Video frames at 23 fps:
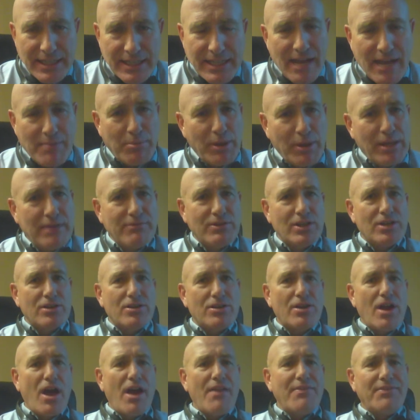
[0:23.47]
Now, believe it or
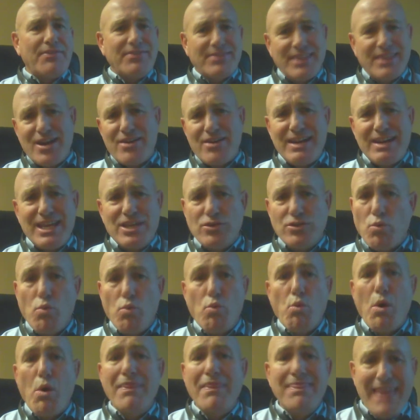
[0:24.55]
not, there is
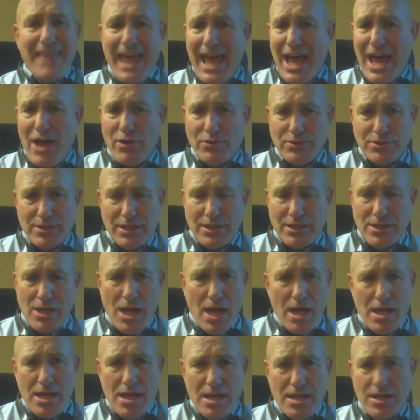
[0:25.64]
1,000.
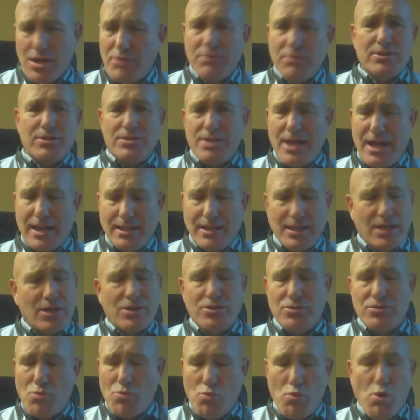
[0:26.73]
No, there's not.
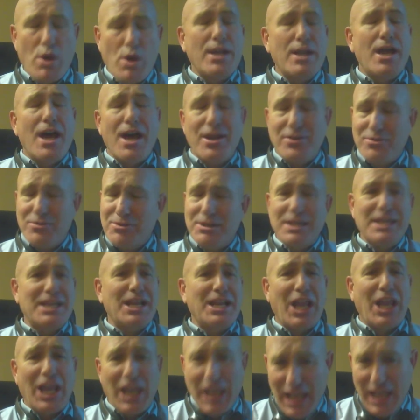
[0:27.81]
There's
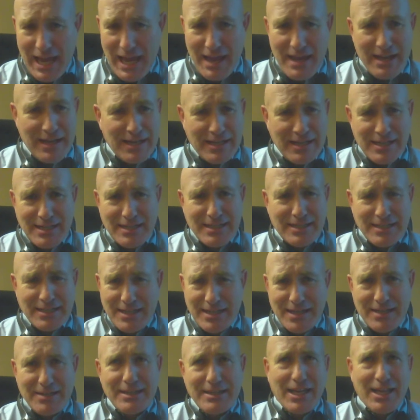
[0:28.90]
111.
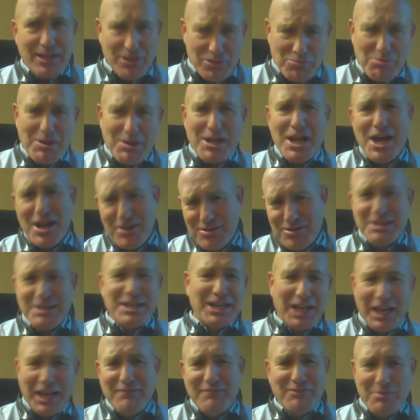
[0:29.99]
No, yeah, there's
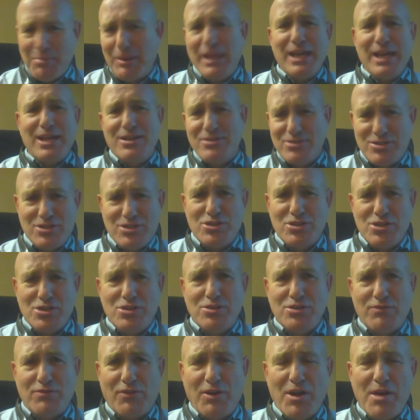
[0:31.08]
111 plans to
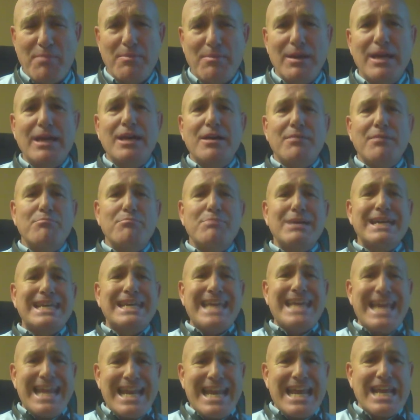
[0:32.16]
choose from
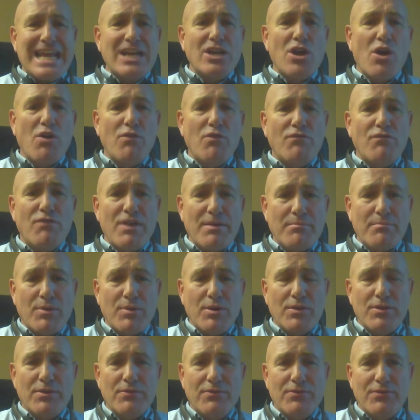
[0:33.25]
beginning November
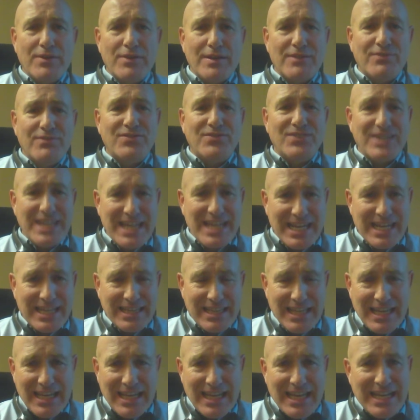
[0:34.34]
the 15th.
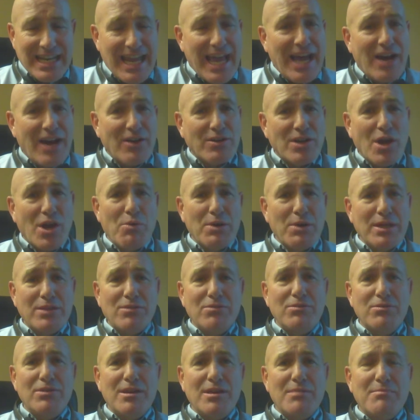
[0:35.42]
Now, going
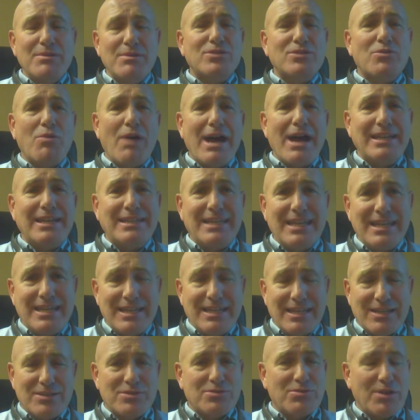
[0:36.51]
through them is quite
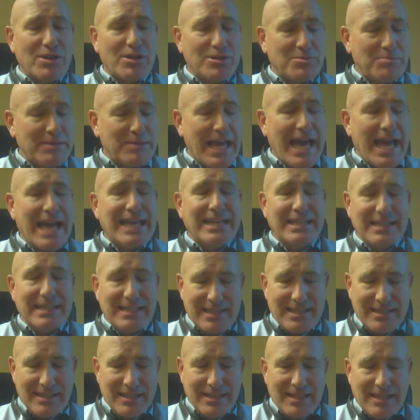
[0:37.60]
tedious. Trust me, I did
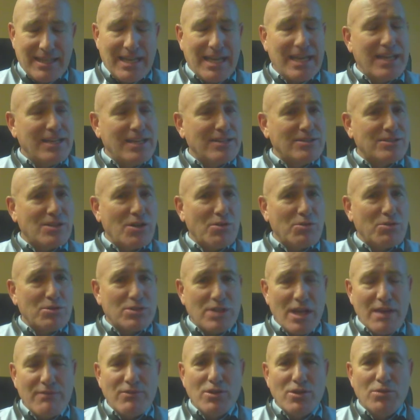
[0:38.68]
it. And so, to
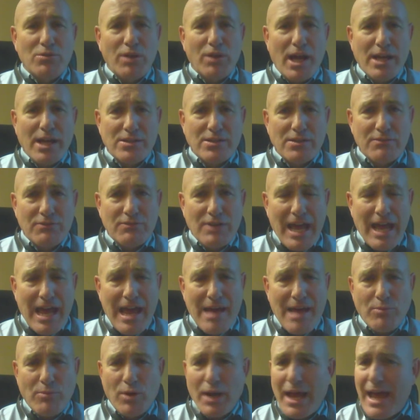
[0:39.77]
save you lots of
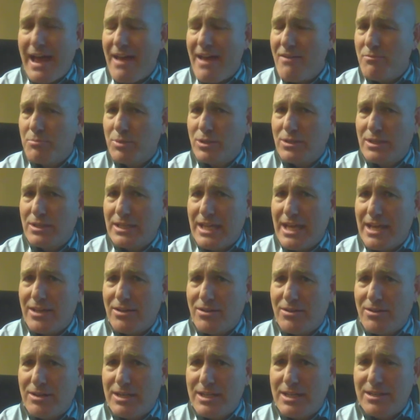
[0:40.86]
time, what I have put
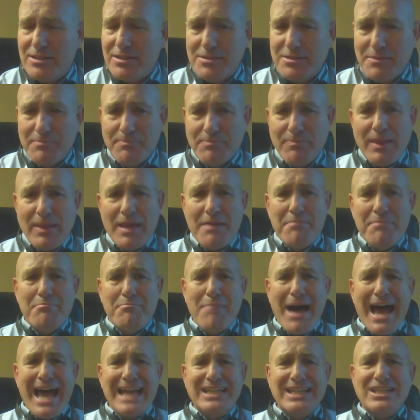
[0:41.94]
together is
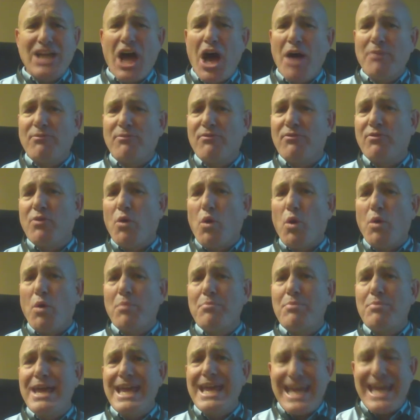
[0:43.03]
my top 4
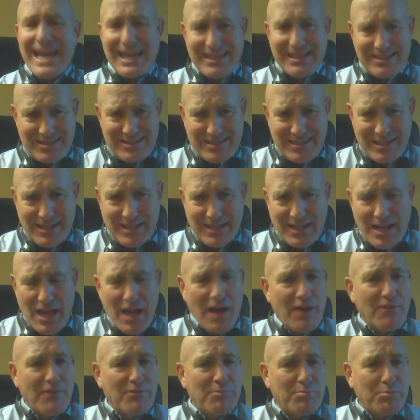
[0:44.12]
picks
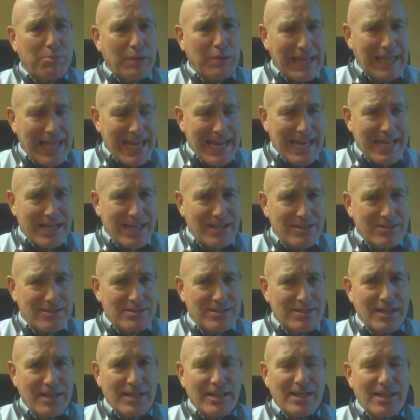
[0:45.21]
of
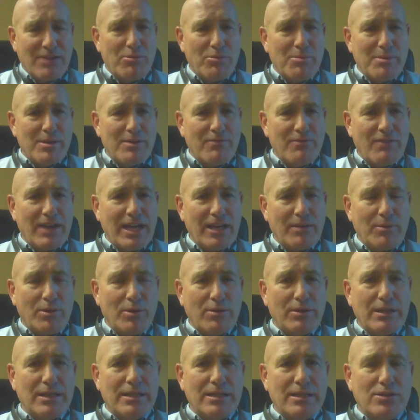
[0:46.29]
plans that will be
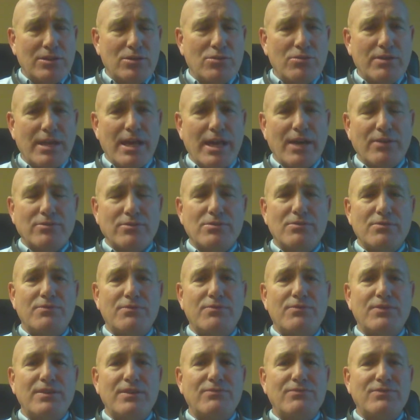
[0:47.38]
available in
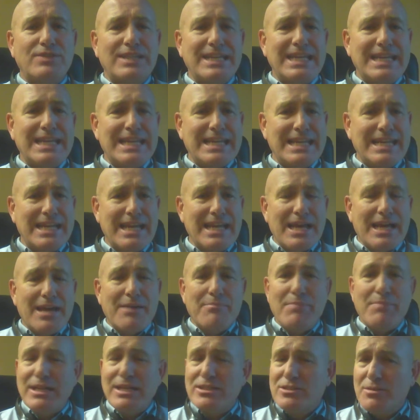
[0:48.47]
2015
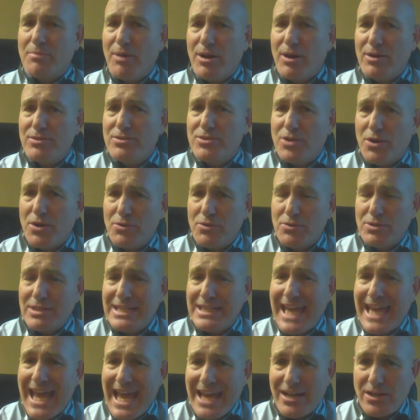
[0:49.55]
based upon certain
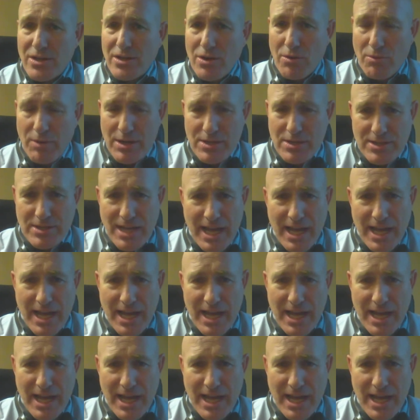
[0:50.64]
categories.